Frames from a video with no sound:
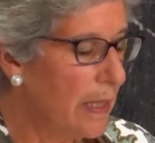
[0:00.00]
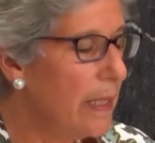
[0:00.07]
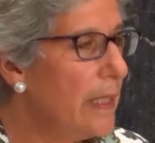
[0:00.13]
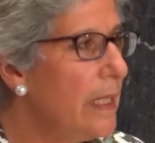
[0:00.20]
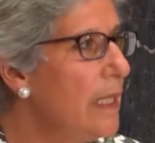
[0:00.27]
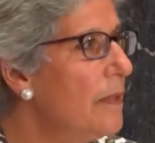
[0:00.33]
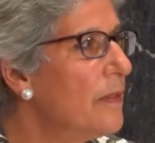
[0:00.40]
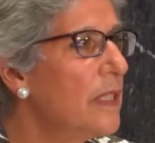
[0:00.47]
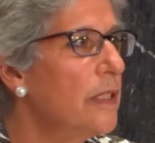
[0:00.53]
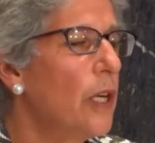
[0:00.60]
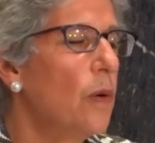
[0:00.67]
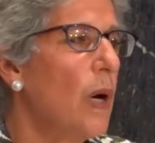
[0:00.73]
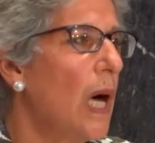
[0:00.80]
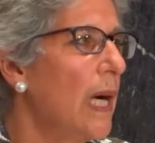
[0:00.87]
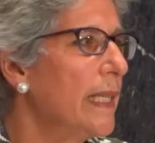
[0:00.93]
Even
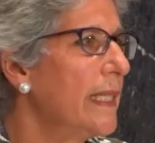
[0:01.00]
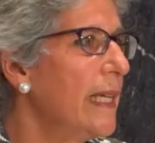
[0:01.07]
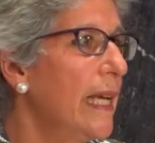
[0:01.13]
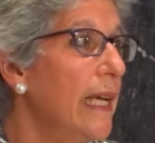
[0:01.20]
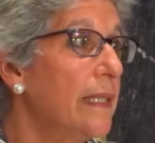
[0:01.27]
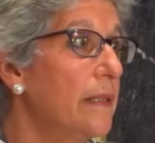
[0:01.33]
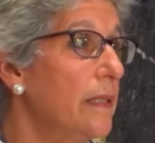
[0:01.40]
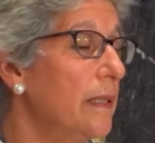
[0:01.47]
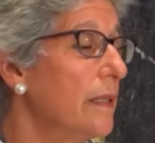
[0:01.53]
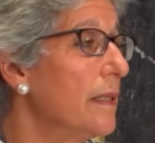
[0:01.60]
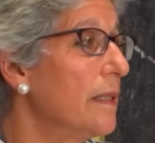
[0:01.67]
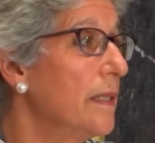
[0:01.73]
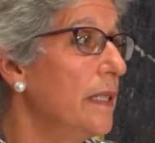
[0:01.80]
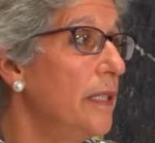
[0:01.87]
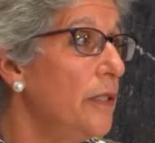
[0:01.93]
though I can't
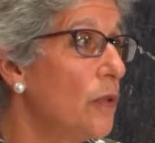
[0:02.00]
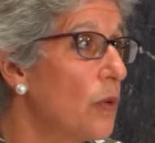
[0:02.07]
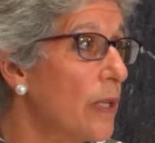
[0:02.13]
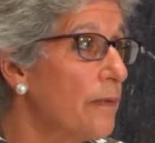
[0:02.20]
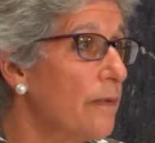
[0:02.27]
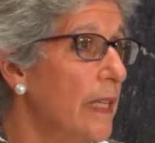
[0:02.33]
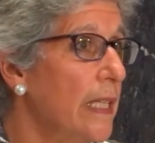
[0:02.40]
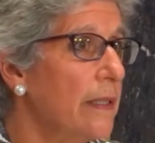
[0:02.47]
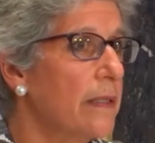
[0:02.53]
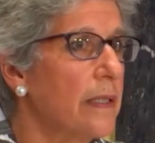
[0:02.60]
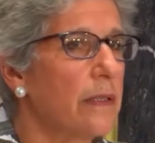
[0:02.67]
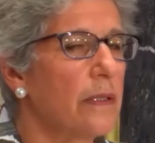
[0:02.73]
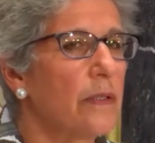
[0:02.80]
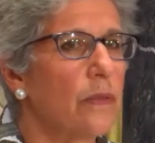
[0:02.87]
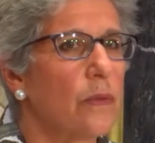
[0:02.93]
see your
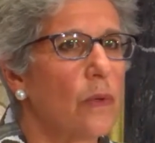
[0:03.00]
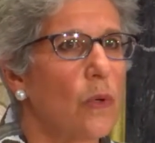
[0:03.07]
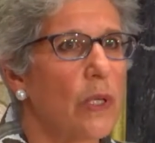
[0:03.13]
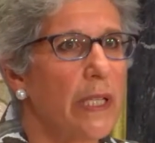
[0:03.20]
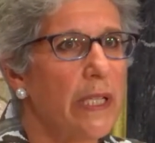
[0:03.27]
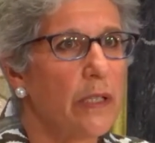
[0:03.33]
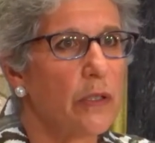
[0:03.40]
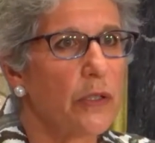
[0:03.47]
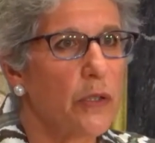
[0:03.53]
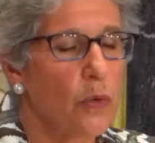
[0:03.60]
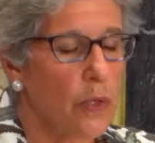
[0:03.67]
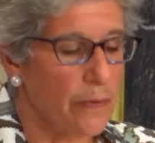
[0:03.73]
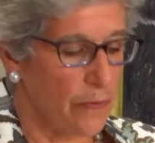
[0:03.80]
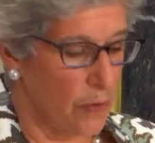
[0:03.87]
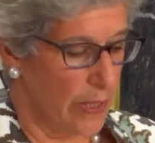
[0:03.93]
faces or hear
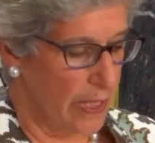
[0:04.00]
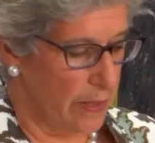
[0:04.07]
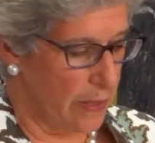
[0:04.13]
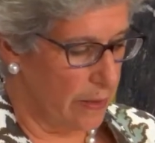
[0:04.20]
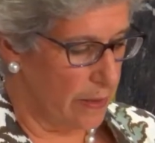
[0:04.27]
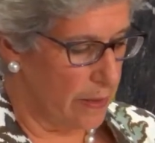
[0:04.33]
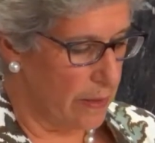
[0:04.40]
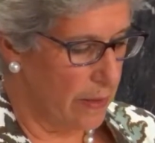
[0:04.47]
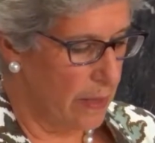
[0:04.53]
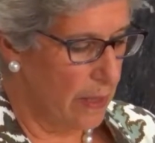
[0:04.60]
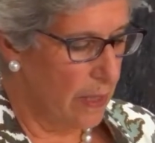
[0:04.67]
your voices,